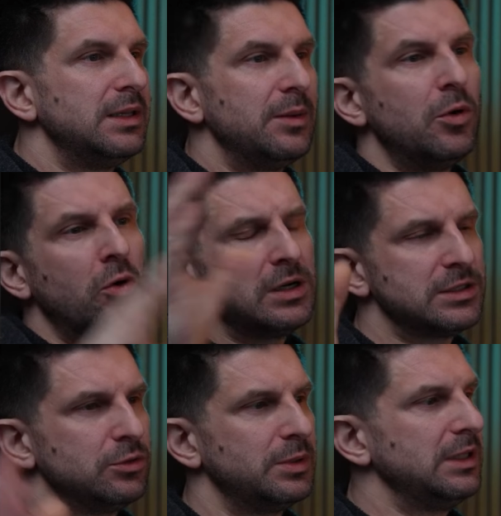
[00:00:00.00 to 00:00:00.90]
so
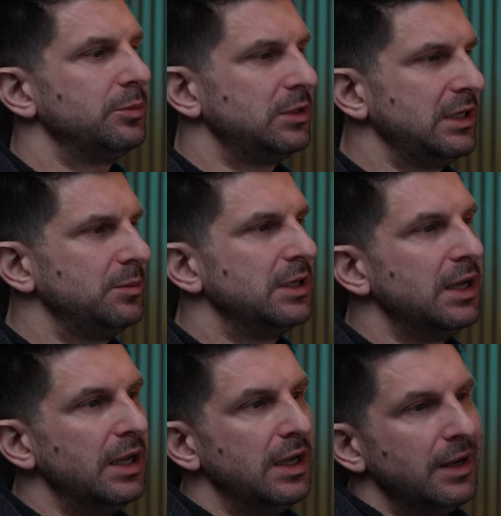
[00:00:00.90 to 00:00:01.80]
perfectly even.
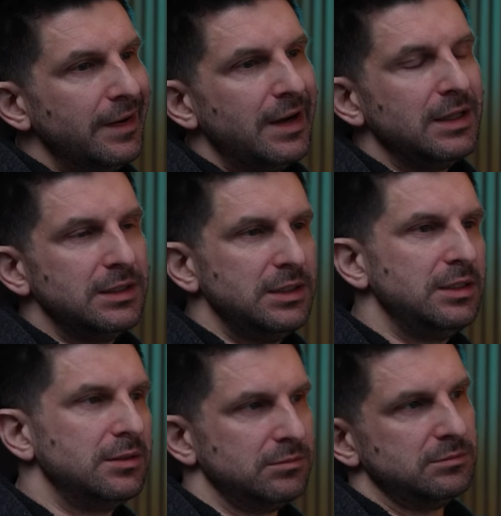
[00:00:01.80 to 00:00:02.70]
We don't need mountains,
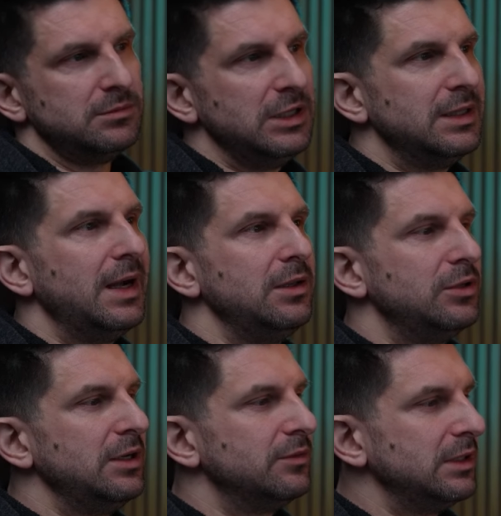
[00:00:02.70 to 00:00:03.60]
but a perfectly
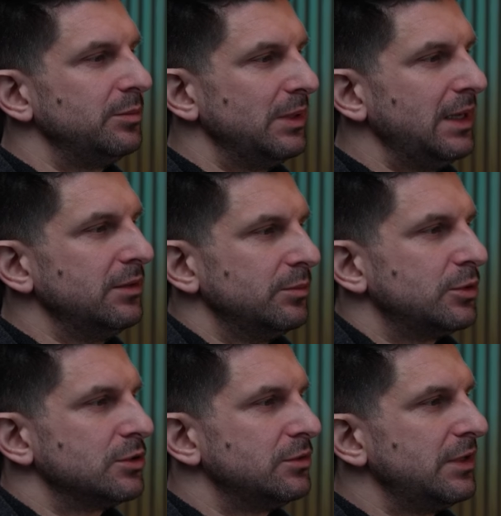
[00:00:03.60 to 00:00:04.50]
flat plane just doesn't
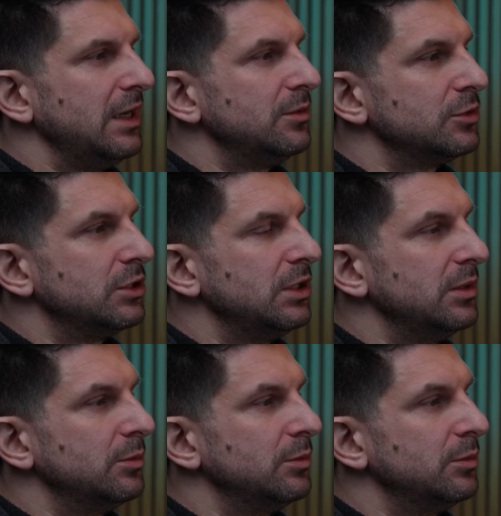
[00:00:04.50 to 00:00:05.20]
exist in real life.